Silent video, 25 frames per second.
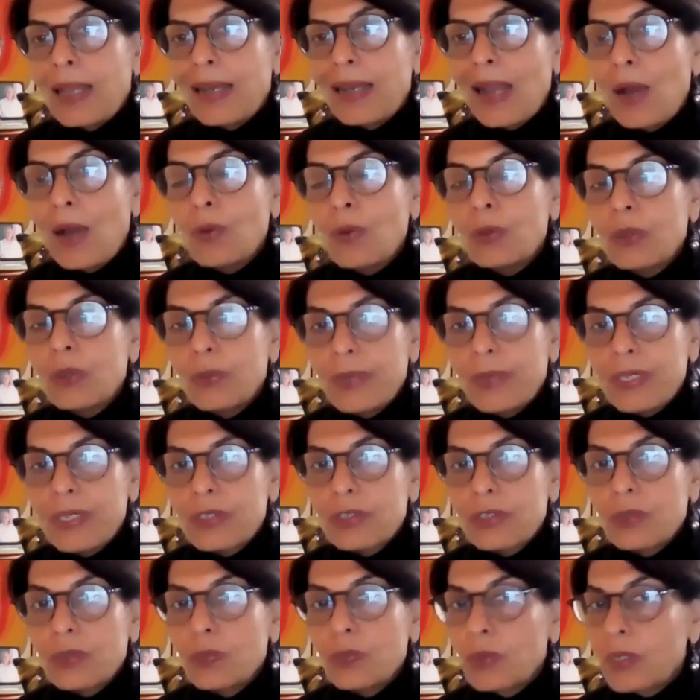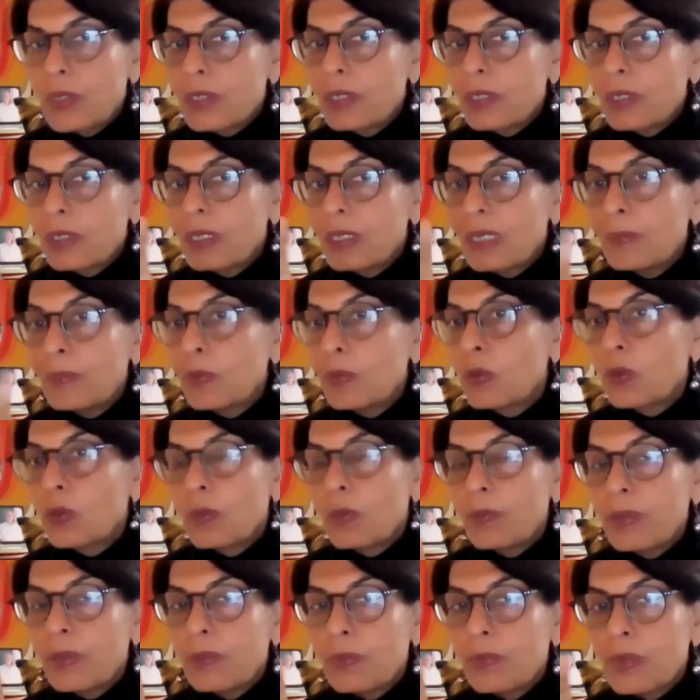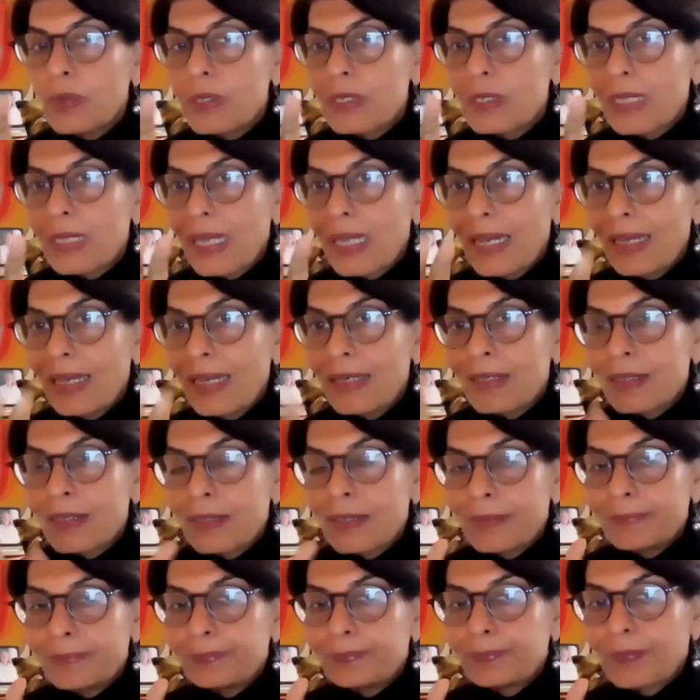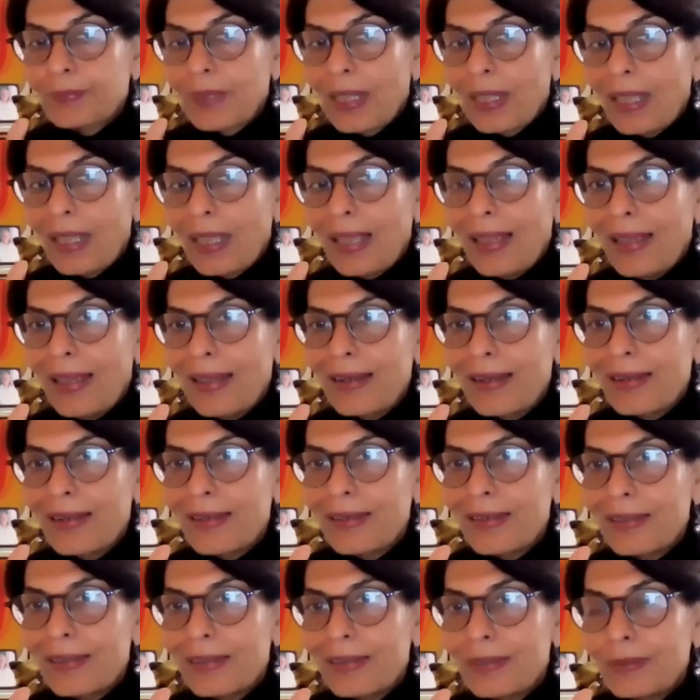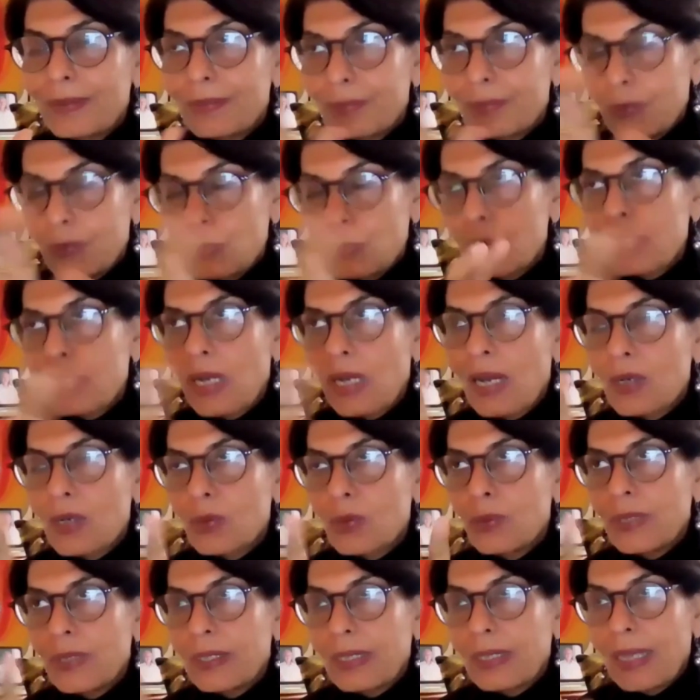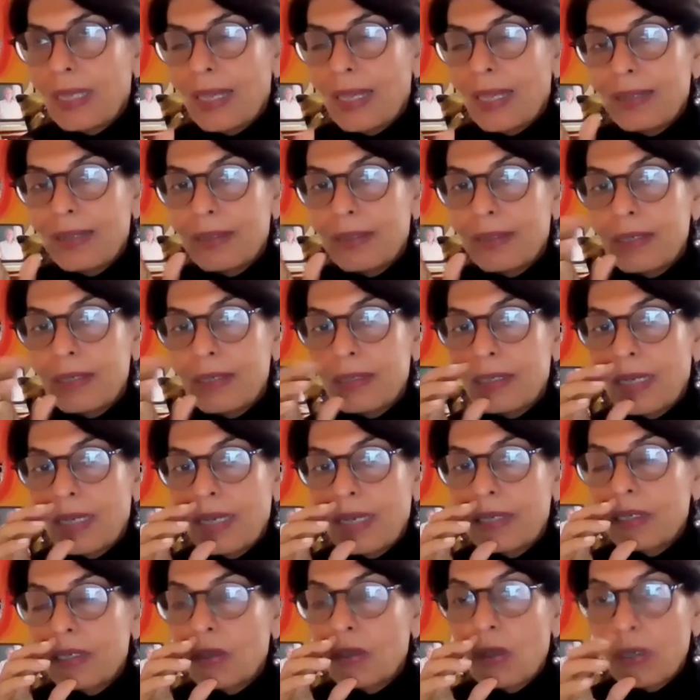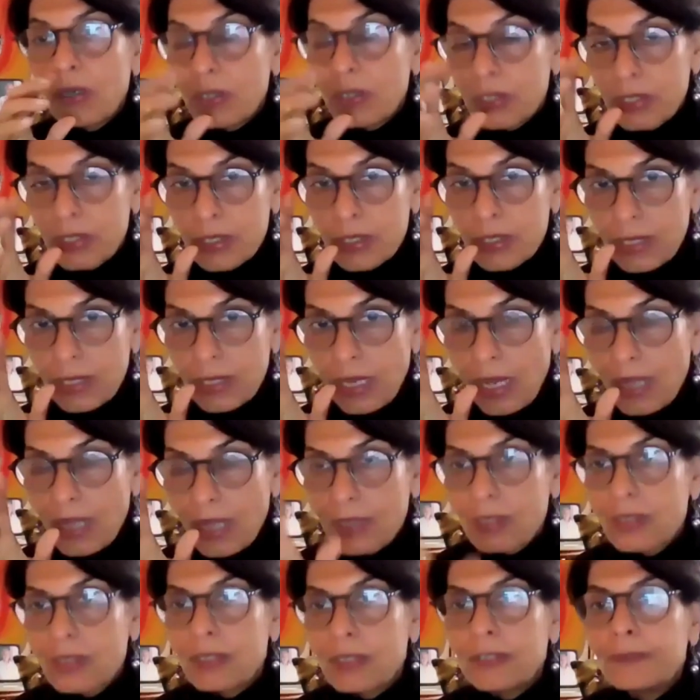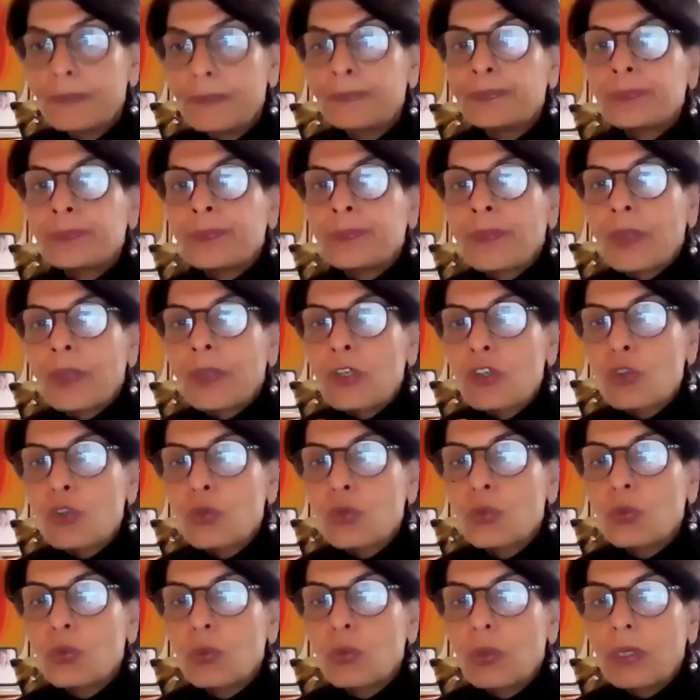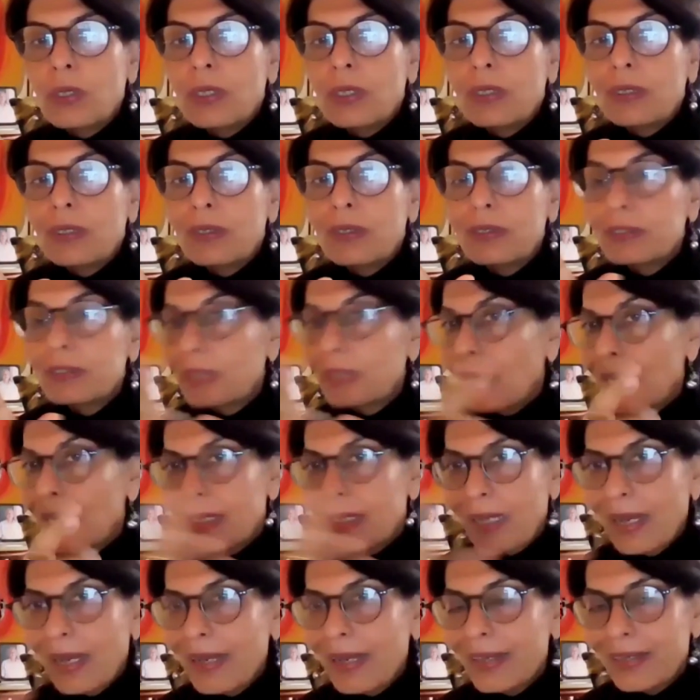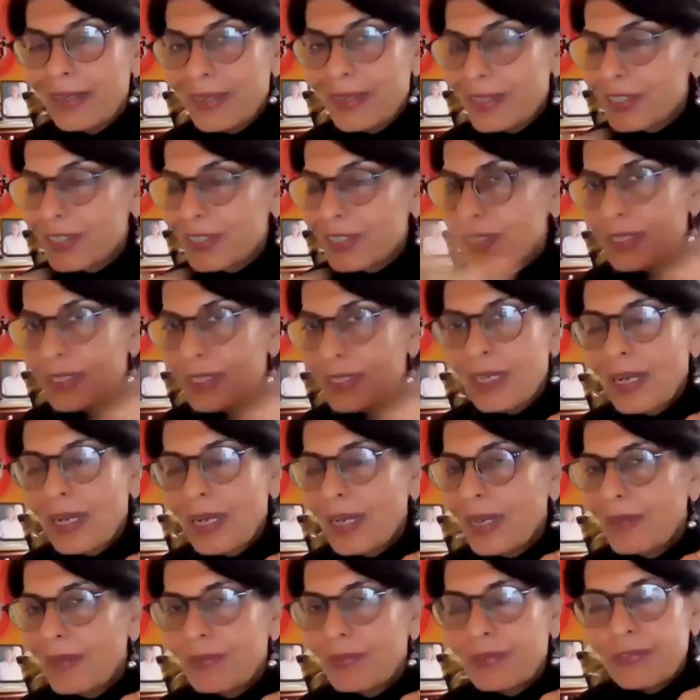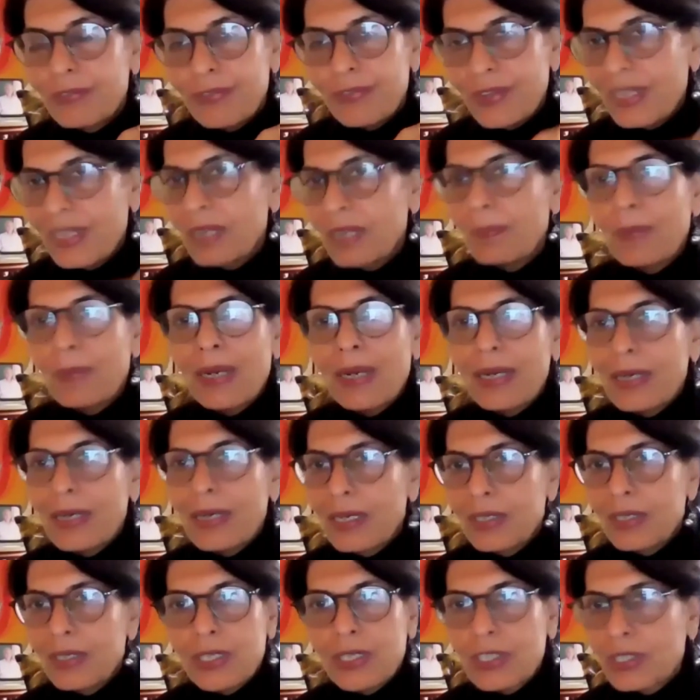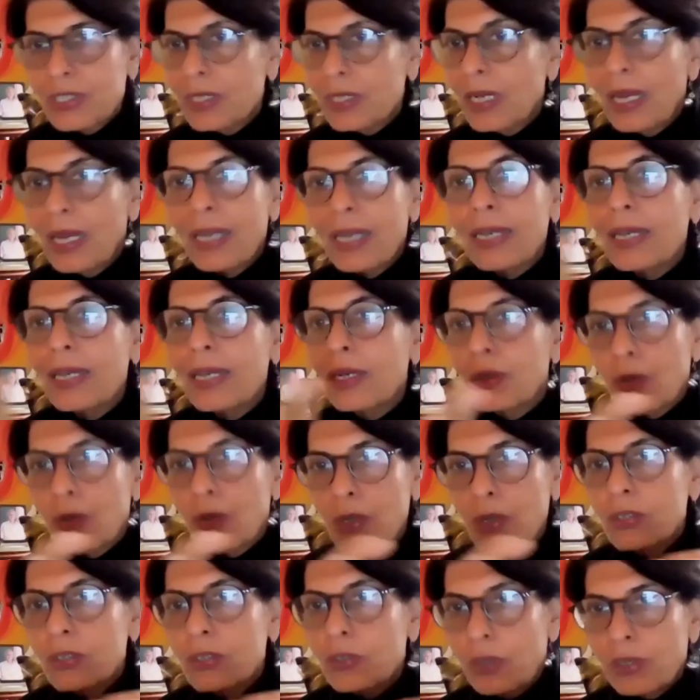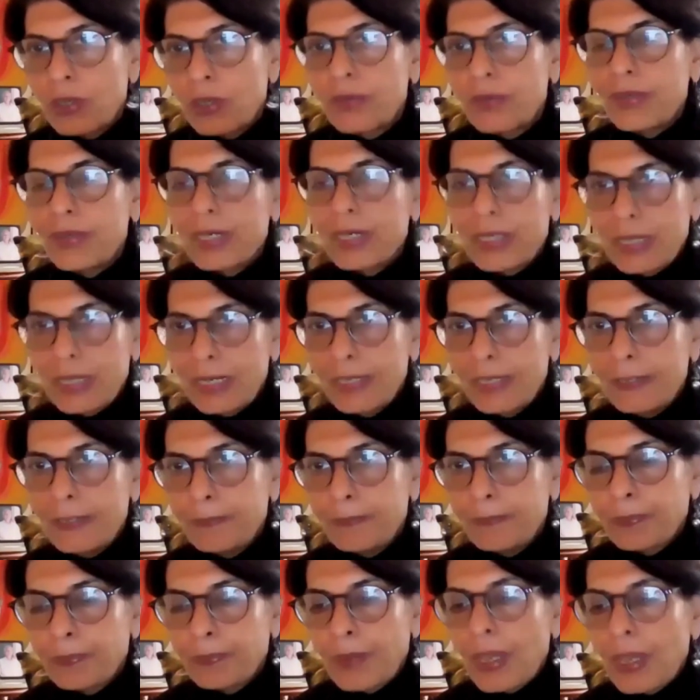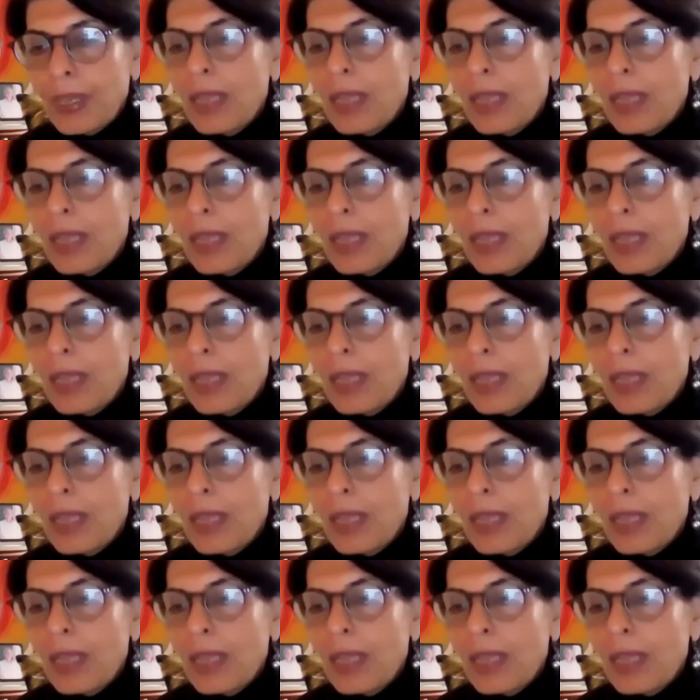Now the question was her hemoglobin was 8 and to start with. And then the gynecologist asked her to start iron. And she said, I have a very bad digestion. I cannot tolerate iron.